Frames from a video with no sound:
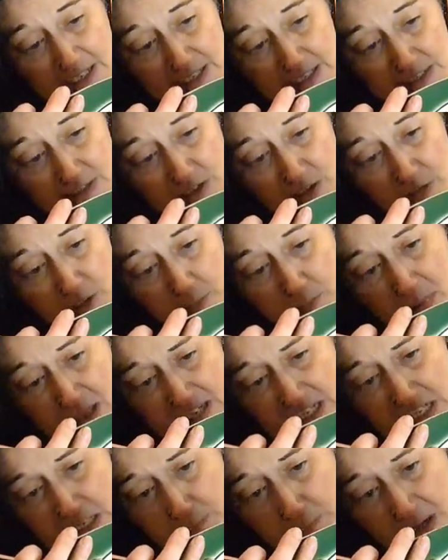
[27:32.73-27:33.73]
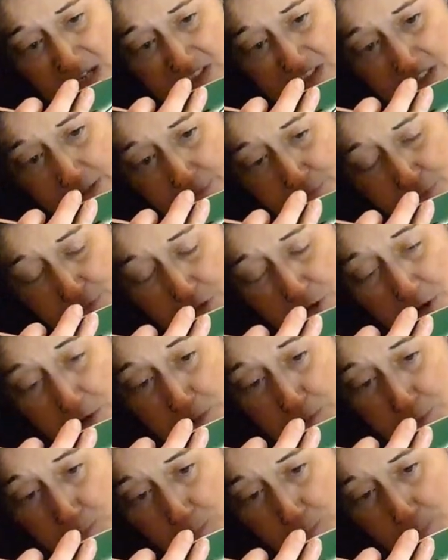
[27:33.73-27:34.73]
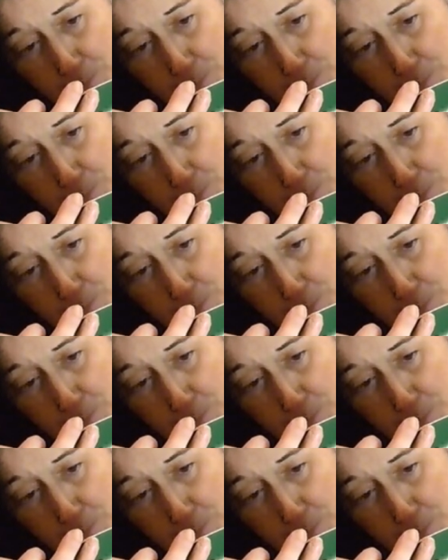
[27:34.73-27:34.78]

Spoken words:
and the many passing through.